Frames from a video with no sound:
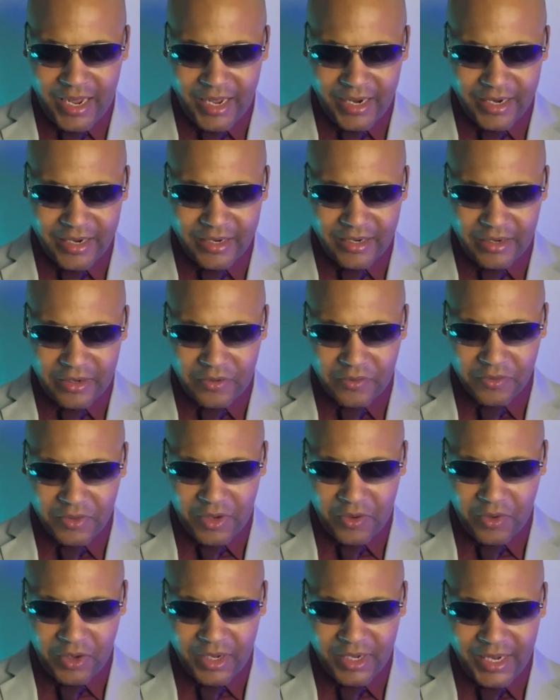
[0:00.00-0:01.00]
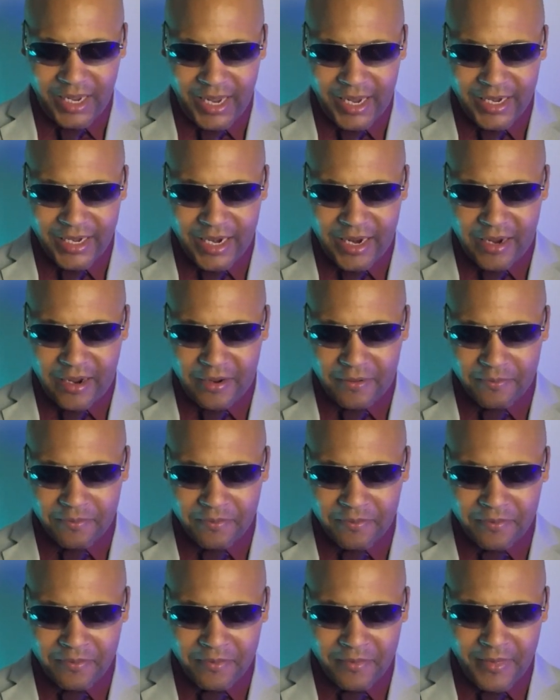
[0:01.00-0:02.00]
cologne on it. And
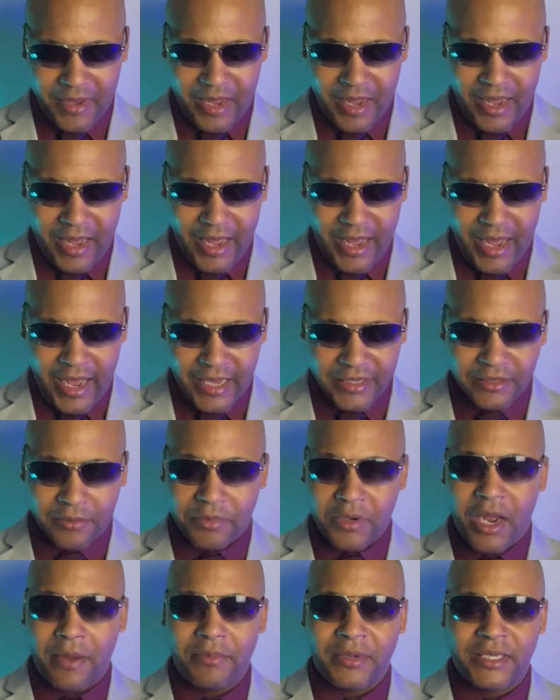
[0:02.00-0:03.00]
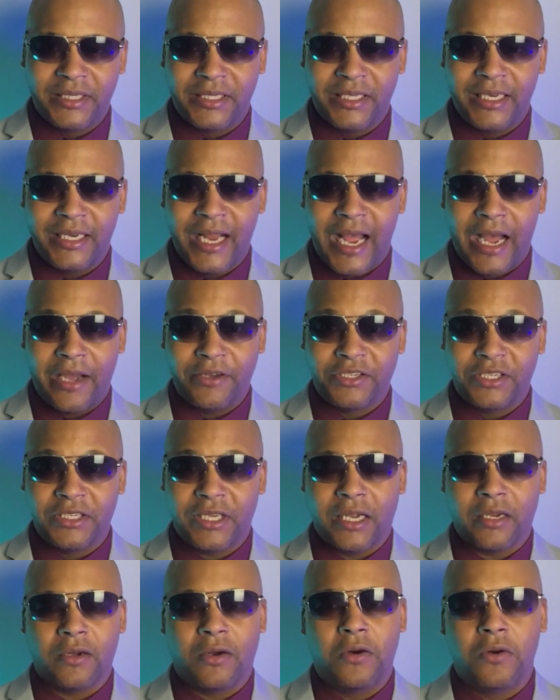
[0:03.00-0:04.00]
as I'm coming to sit down, she's
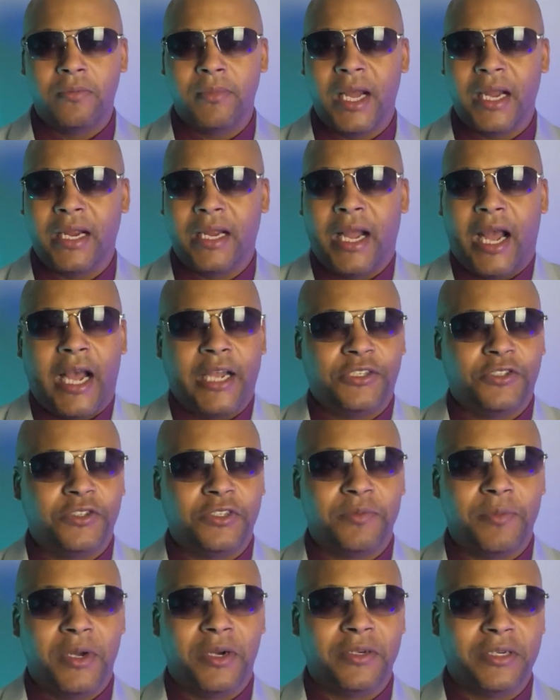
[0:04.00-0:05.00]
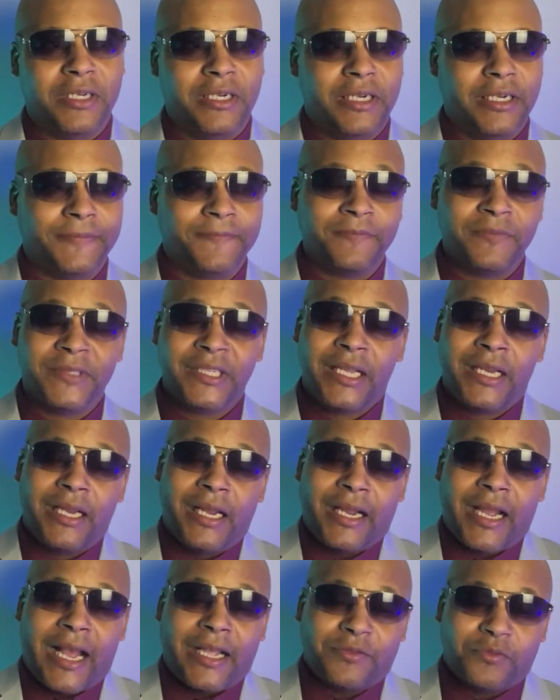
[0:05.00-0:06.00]
like, oh, my gosh, you smell good. I
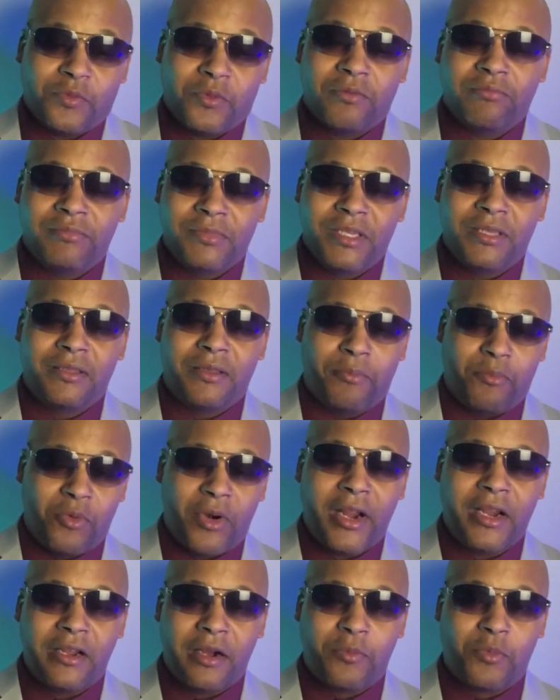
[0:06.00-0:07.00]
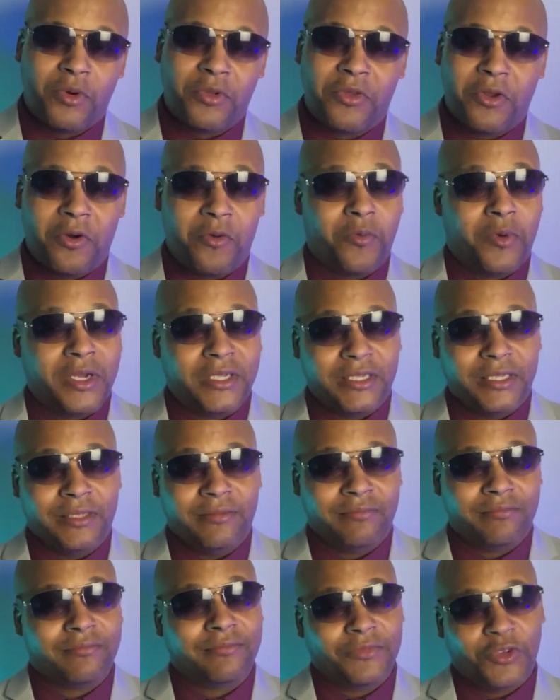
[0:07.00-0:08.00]
got the breakup with her wasn't
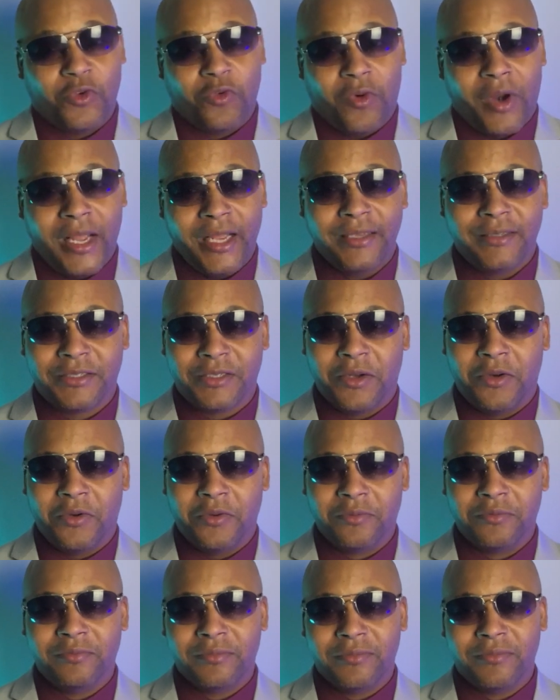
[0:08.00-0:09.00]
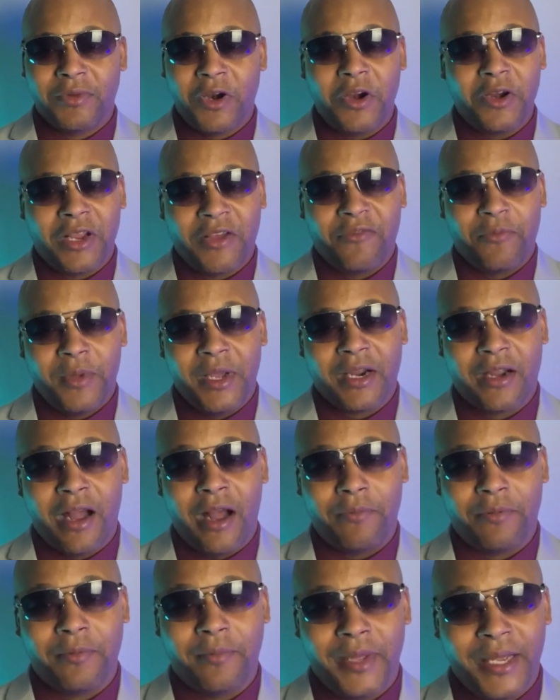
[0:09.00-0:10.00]
great. So her giving me a
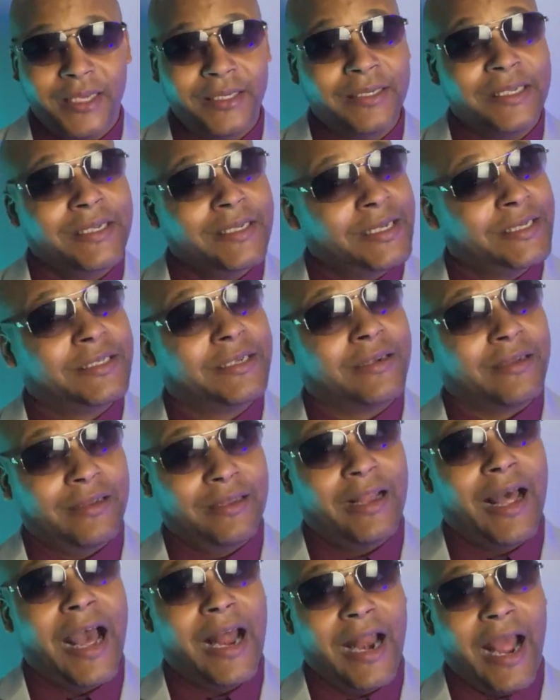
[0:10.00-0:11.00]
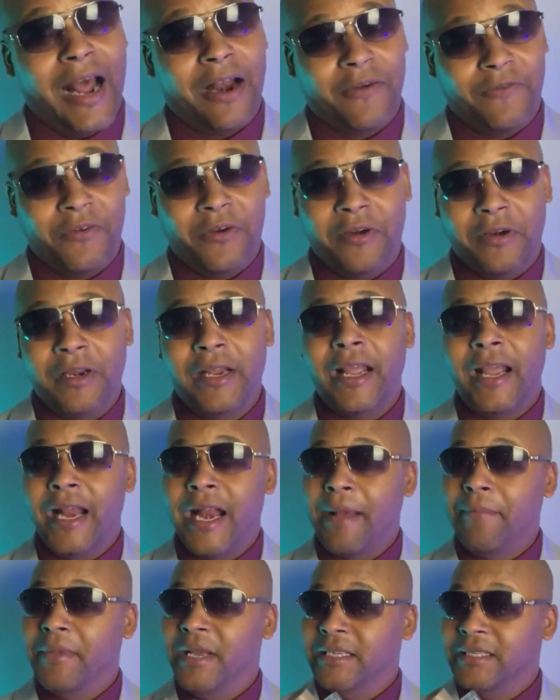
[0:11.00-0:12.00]
compliment, it took a lot out of her. And
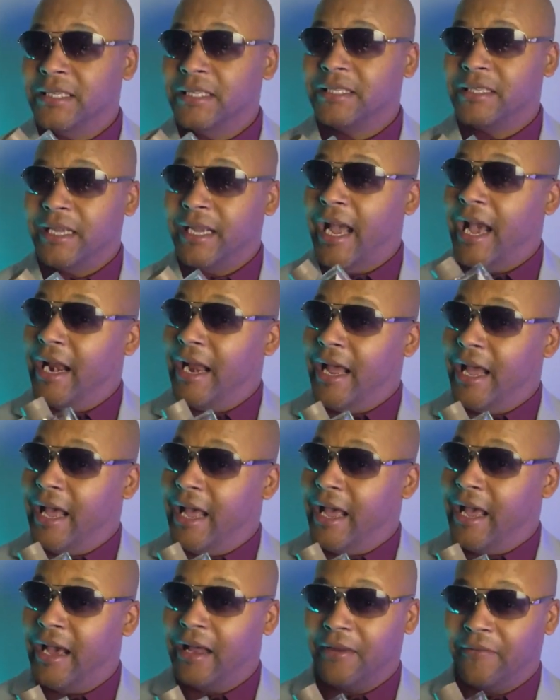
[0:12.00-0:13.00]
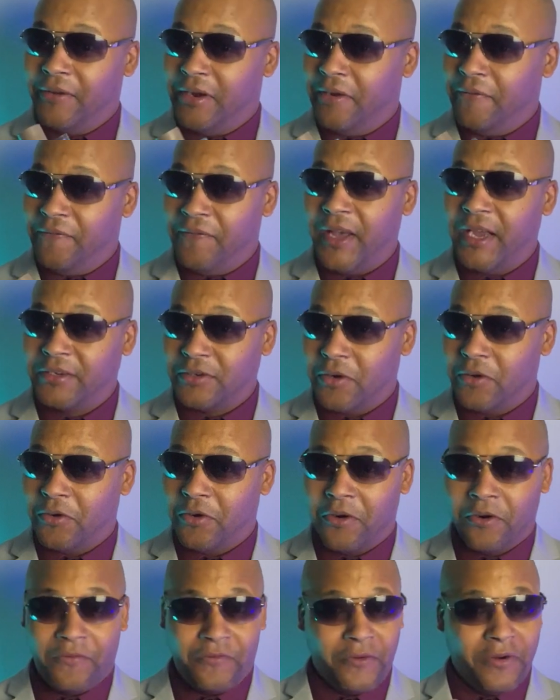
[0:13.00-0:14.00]
that means this thing had a hell of an effect on
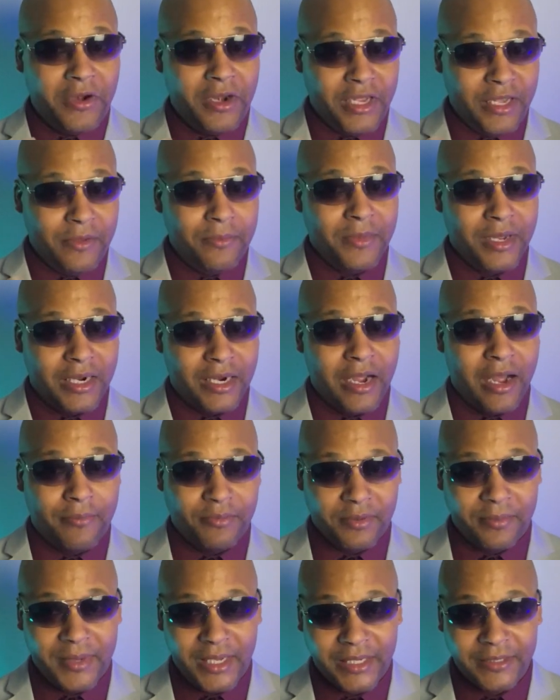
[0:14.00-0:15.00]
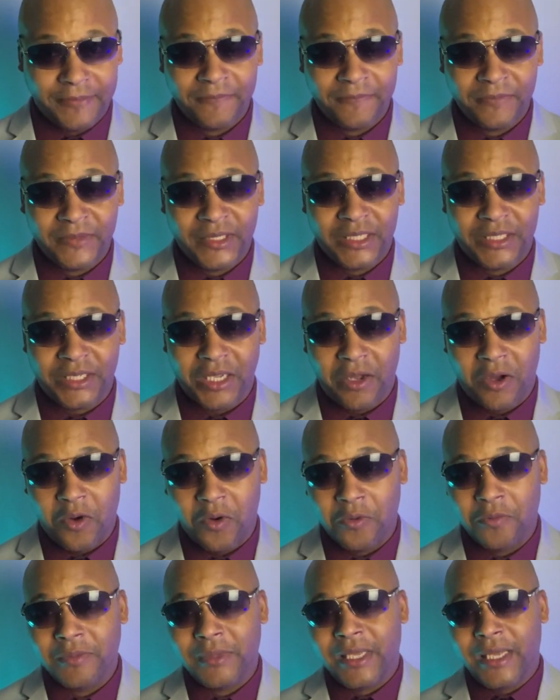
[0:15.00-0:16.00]
her for her to give me a compliment.
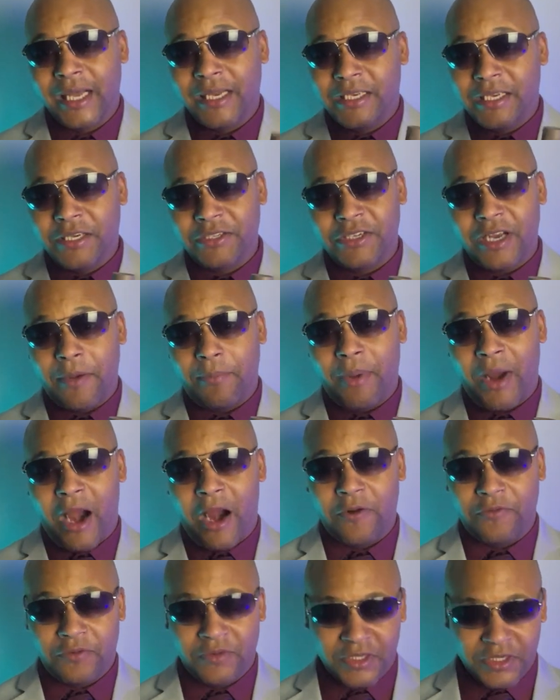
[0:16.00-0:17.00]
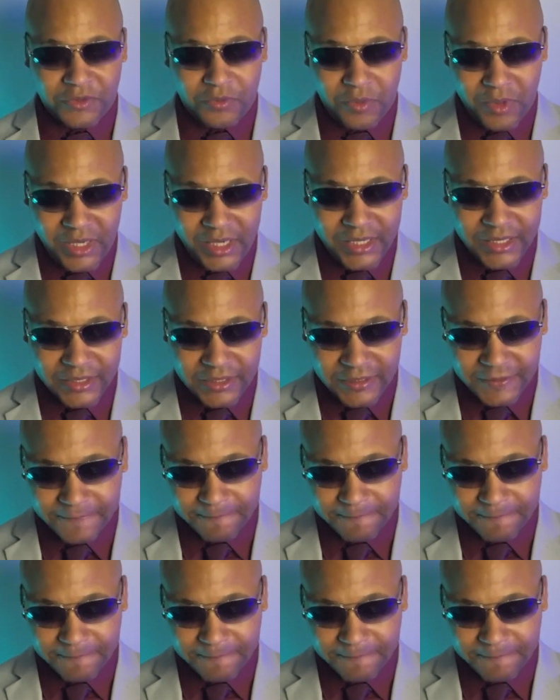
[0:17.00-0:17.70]
So it tells you how powerful this one is.